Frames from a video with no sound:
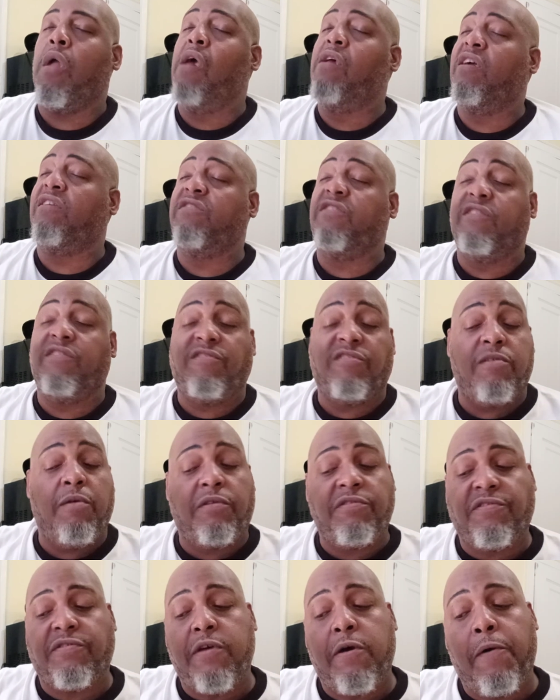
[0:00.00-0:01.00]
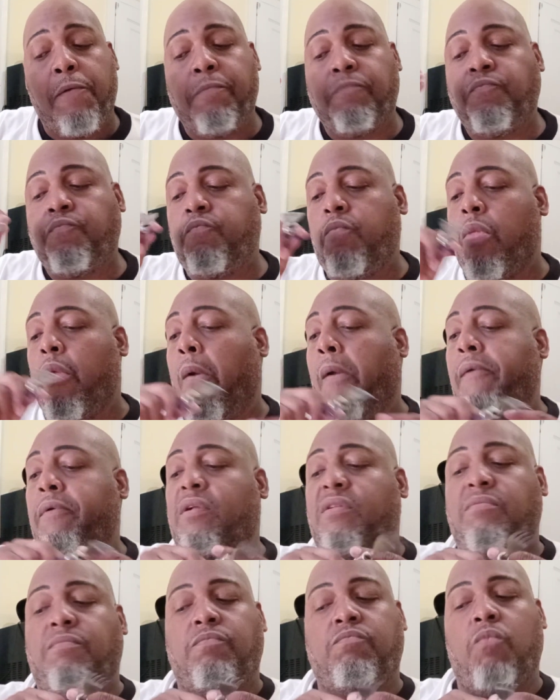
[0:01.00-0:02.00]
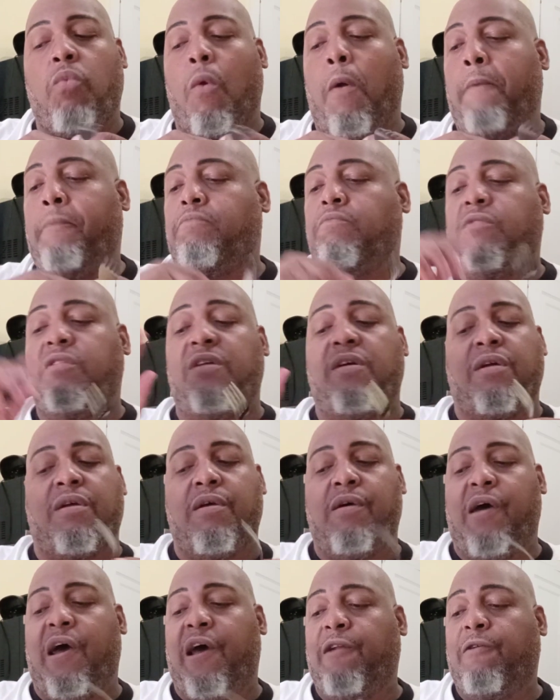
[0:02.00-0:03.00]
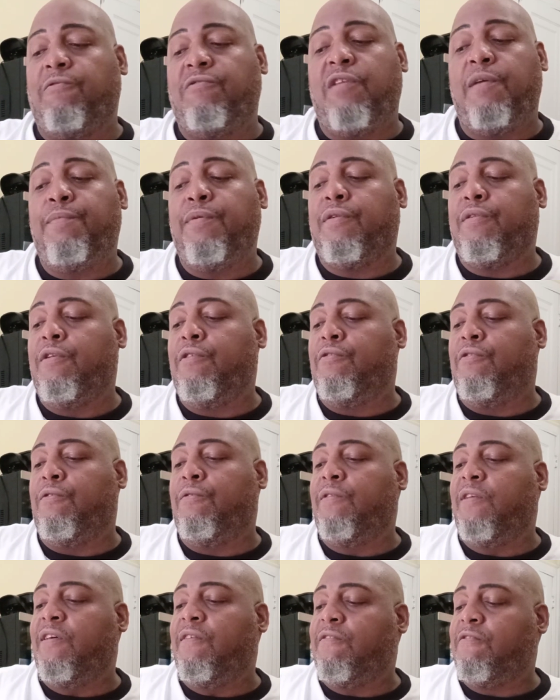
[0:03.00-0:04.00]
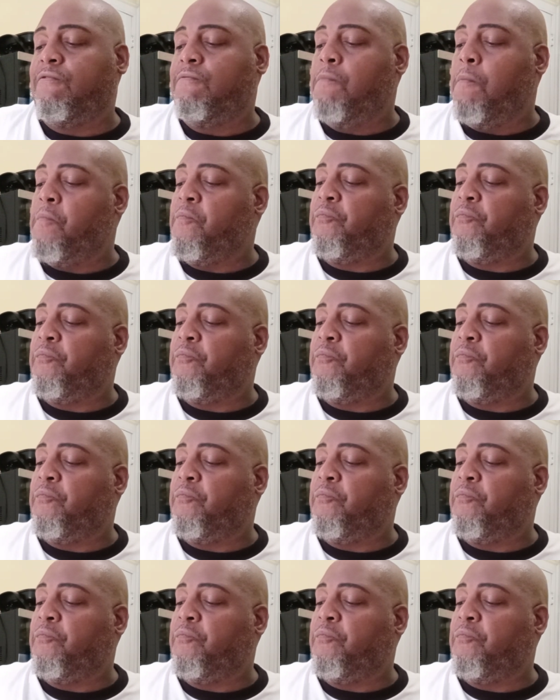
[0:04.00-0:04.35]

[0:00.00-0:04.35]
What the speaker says: and I said, so-and-so, look, I don't typically do this.